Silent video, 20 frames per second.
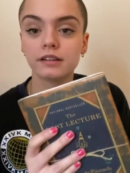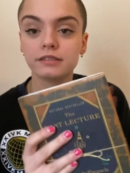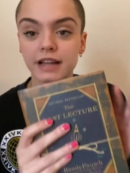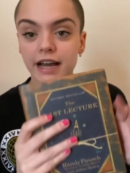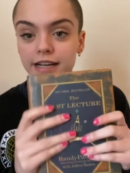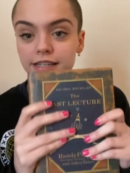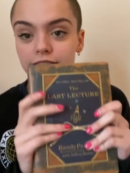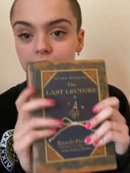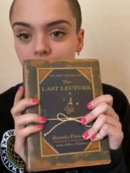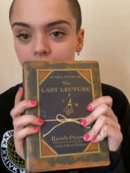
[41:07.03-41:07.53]

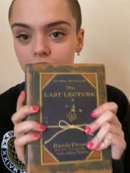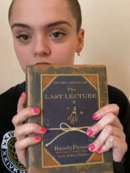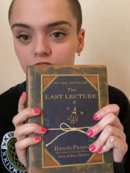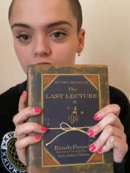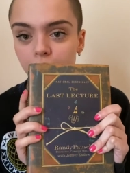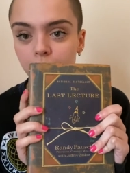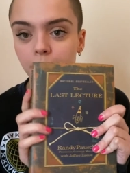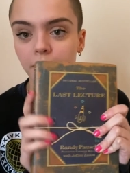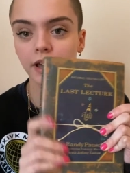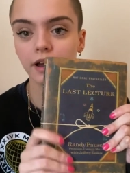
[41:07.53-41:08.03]
last
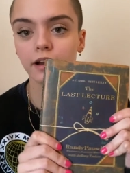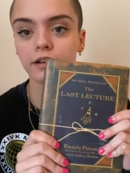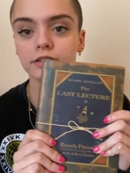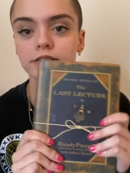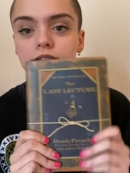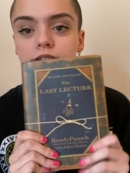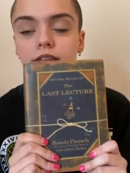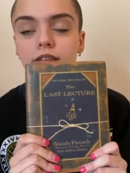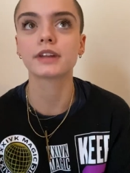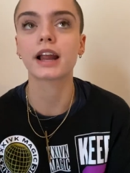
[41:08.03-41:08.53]
lecture
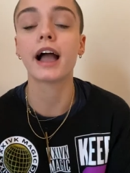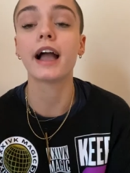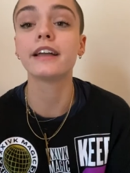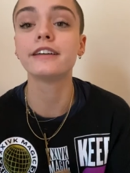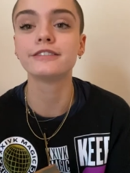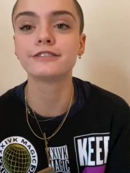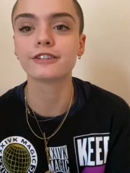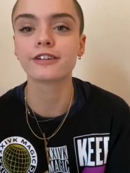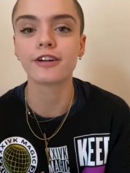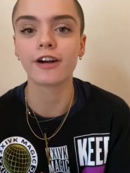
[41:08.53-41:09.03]
because I
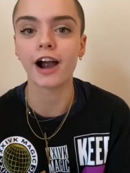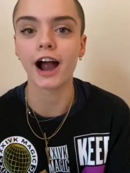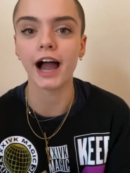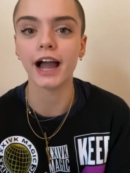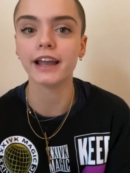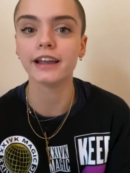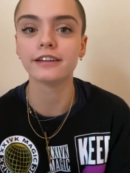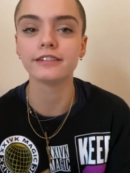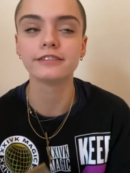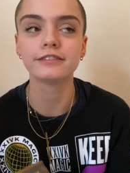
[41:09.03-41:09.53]
could
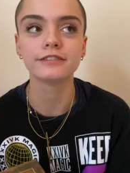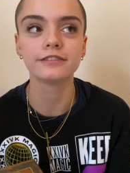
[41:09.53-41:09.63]
cry